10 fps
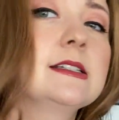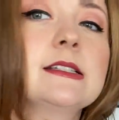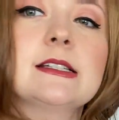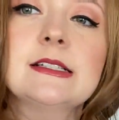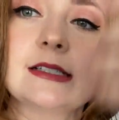
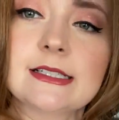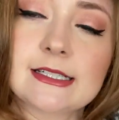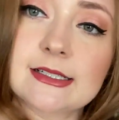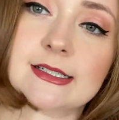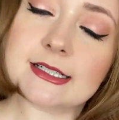didn't really
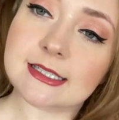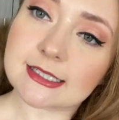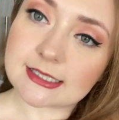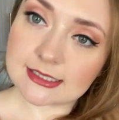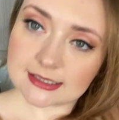do
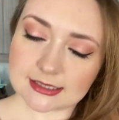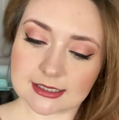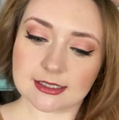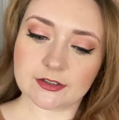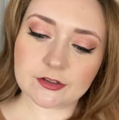anything.
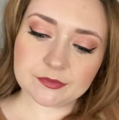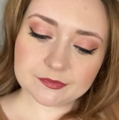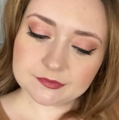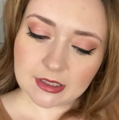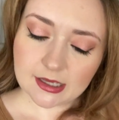So
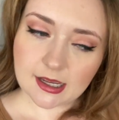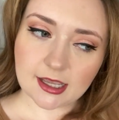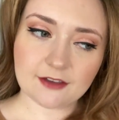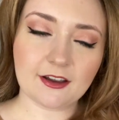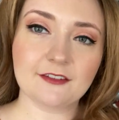
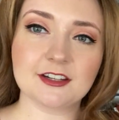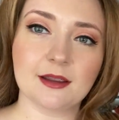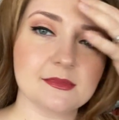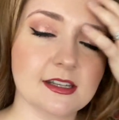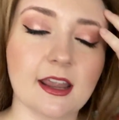if I have
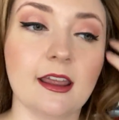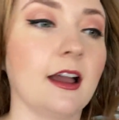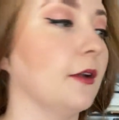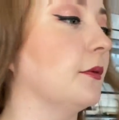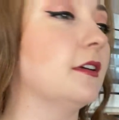time today,
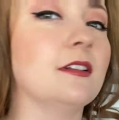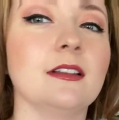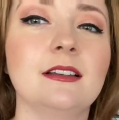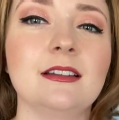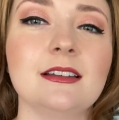I
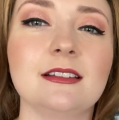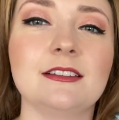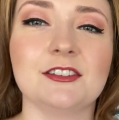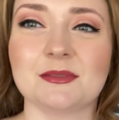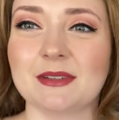will
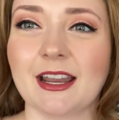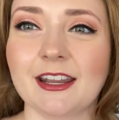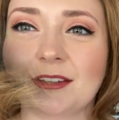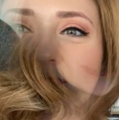do some tidying.